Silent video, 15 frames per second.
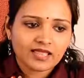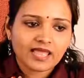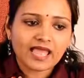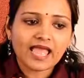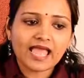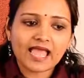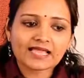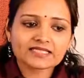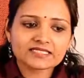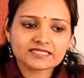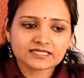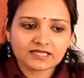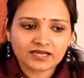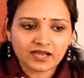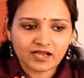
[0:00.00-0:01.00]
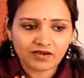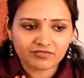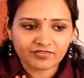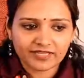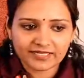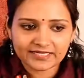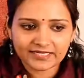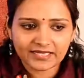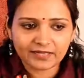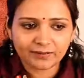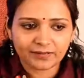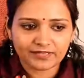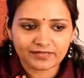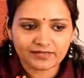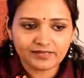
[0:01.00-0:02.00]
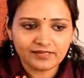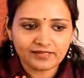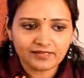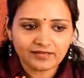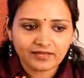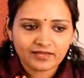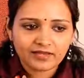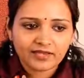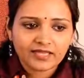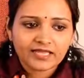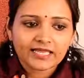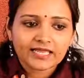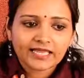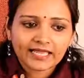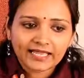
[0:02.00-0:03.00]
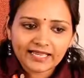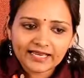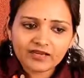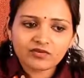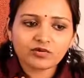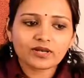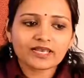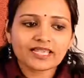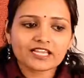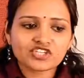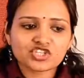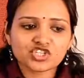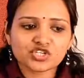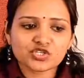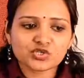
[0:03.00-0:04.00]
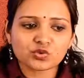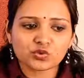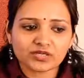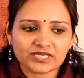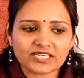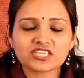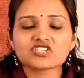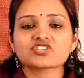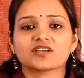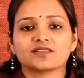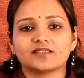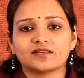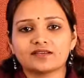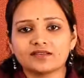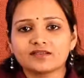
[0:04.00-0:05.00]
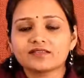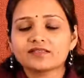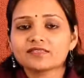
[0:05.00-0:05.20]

and a variable in relation to each other.